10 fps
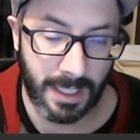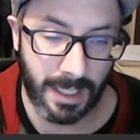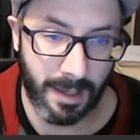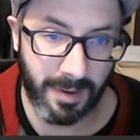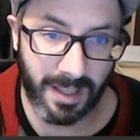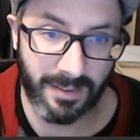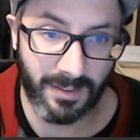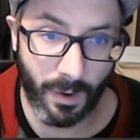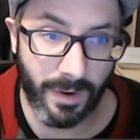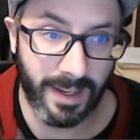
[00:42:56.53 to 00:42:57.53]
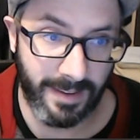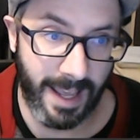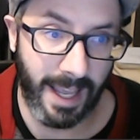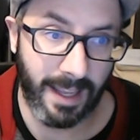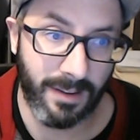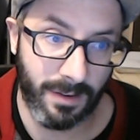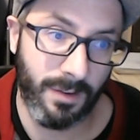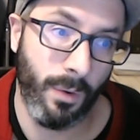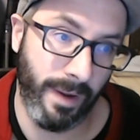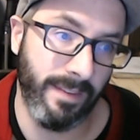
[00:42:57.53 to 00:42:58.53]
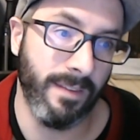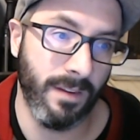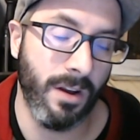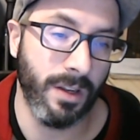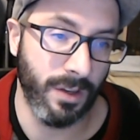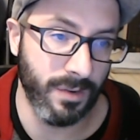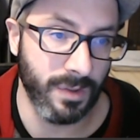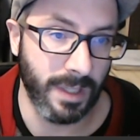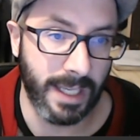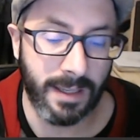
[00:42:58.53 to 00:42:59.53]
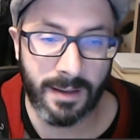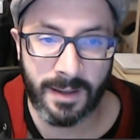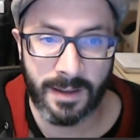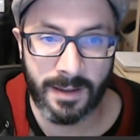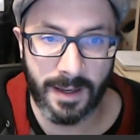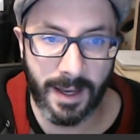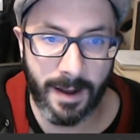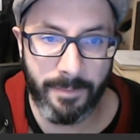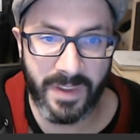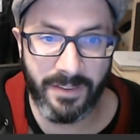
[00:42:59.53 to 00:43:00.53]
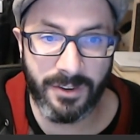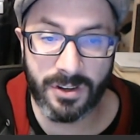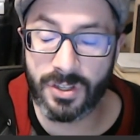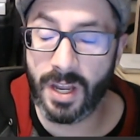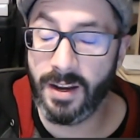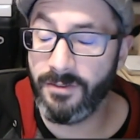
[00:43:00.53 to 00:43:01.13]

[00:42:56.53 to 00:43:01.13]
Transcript: because it's going to take twice as long usually. If you're